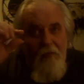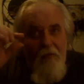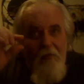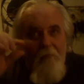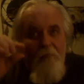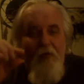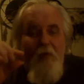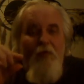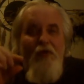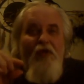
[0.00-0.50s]

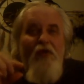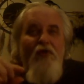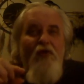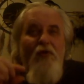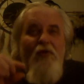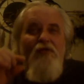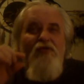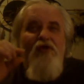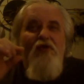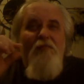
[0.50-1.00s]
but when you do
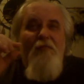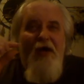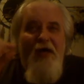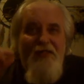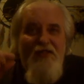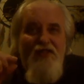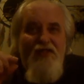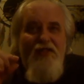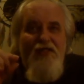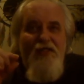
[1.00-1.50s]
it too
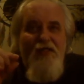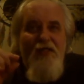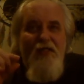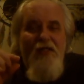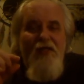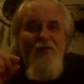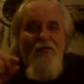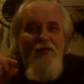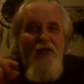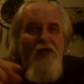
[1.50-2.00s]
much,
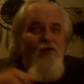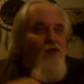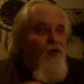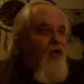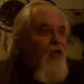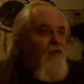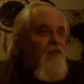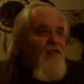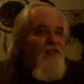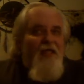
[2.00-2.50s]
then you
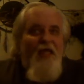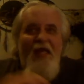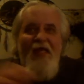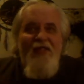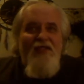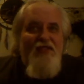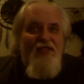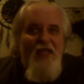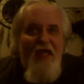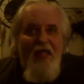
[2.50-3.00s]
got these
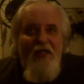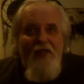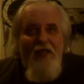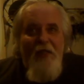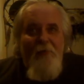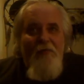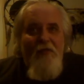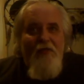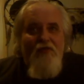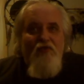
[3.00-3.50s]

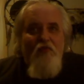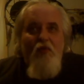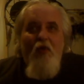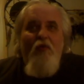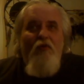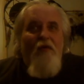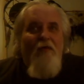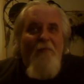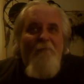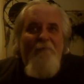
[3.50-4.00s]
SJWs
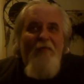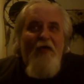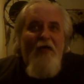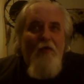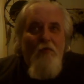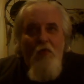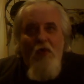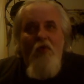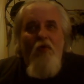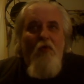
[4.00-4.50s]
ruling the
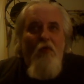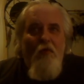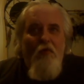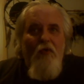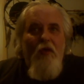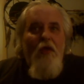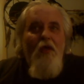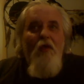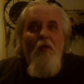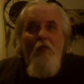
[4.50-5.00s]
fucking world
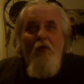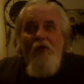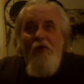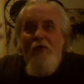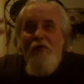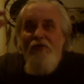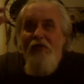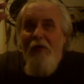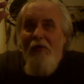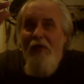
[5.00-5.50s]
when
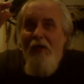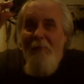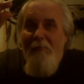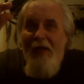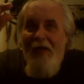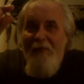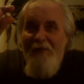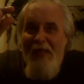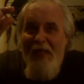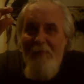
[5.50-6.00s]
there's only
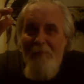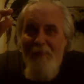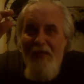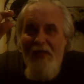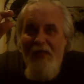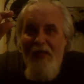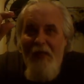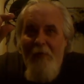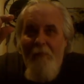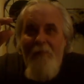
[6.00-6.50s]
about that
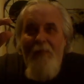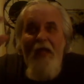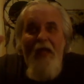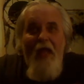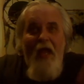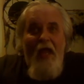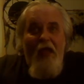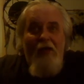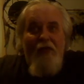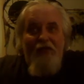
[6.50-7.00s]
many of them
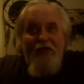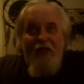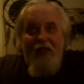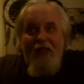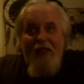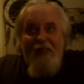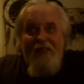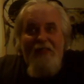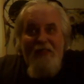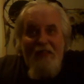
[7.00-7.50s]
and there's at
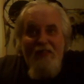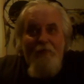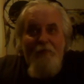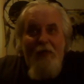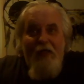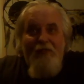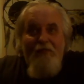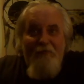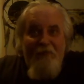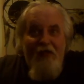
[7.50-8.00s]
least this
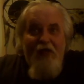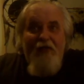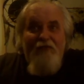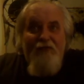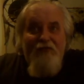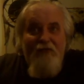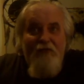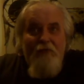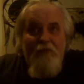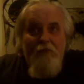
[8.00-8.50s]
much of
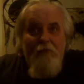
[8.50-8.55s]
us.